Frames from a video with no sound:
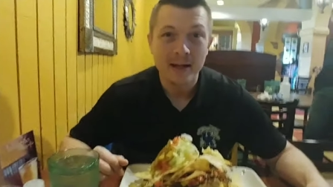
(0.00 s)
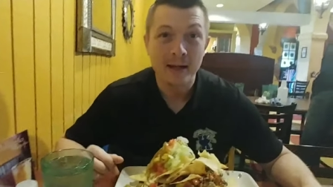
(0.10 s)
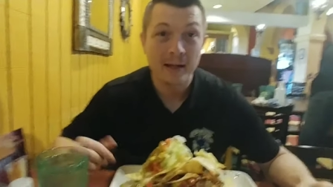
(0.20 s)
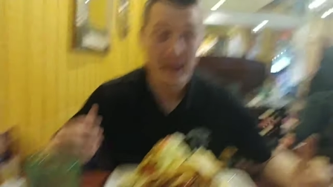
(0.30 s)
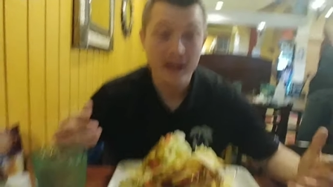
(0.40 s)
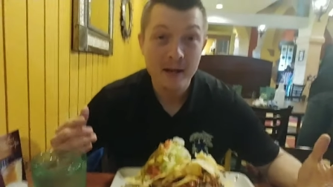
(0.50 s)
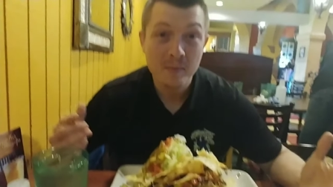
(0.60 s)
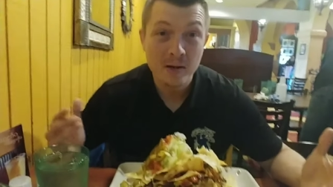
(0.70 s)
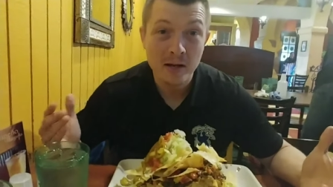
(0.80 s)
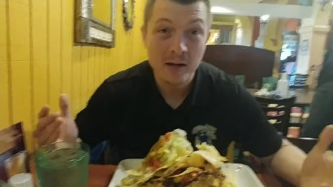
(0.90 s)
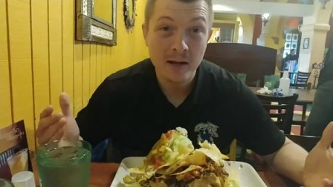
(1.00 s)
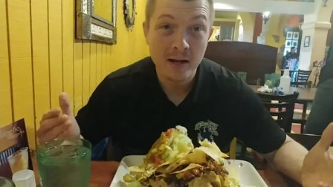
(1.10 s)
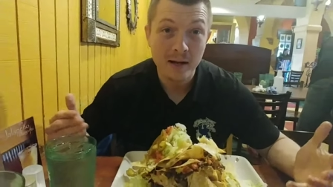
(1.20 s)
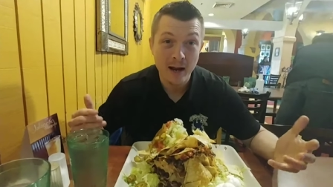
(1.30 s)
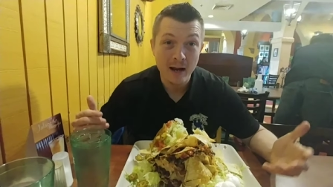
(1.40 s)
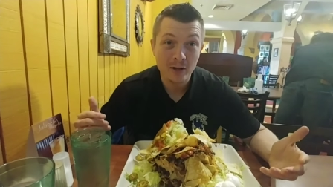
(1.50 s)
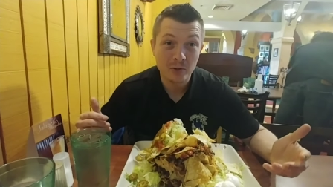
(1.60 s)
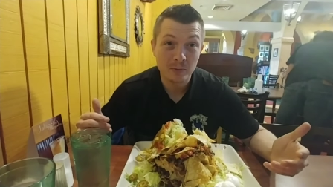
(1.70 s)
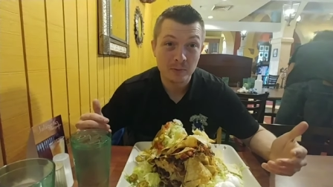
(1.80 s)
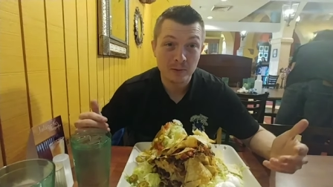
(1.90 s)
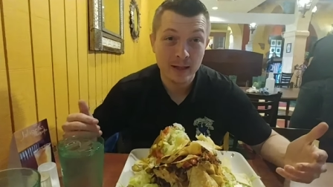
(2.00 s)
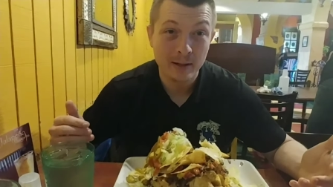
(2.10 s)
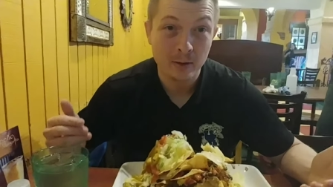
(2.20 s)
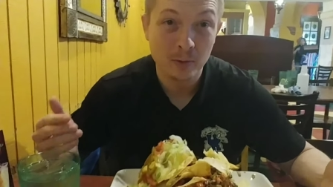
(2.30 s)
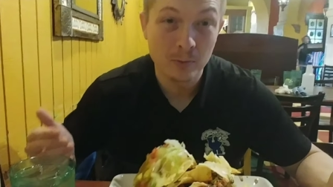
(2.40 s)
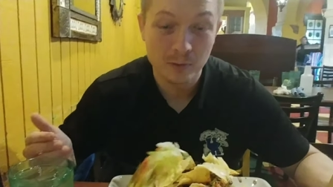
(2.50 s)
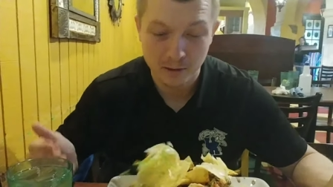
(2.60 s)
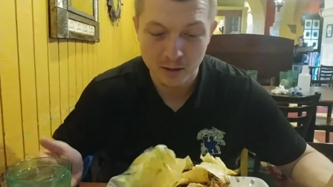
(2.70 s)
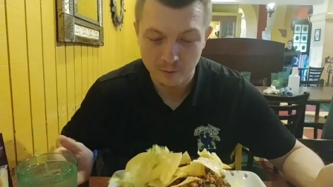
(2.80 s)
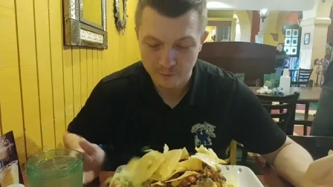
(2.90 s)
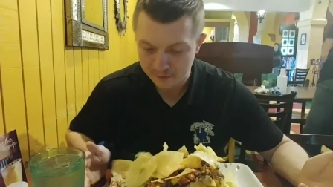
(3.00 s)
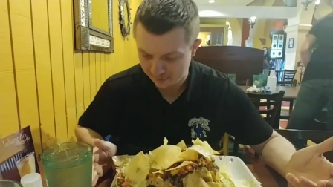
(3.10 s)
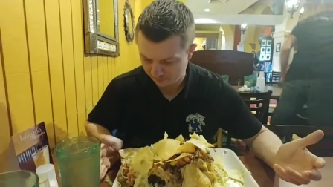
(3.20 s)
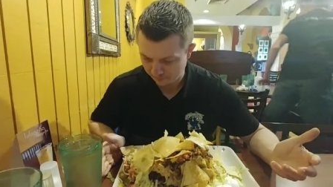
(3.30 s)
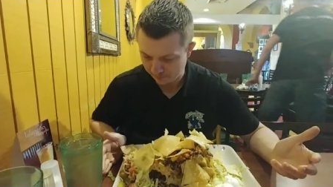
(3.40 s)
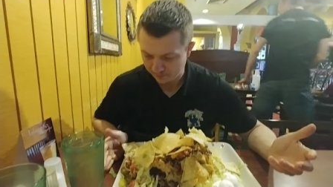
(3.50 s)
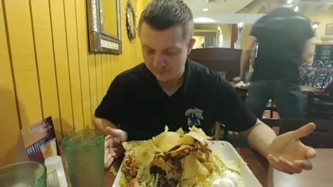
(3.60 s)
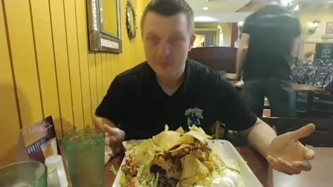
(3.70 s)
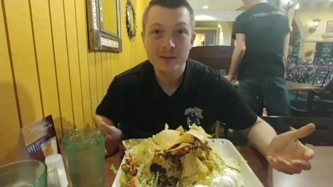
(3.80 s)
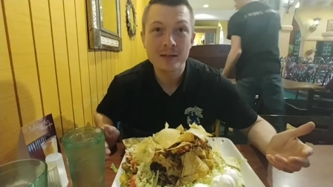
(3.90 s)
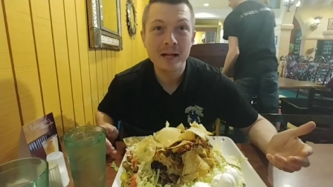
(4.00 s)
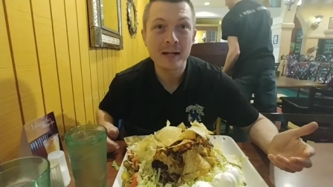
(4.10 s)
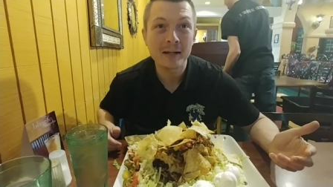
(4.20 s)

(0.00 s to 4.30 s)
it came in an actual like old coffee uh -oh.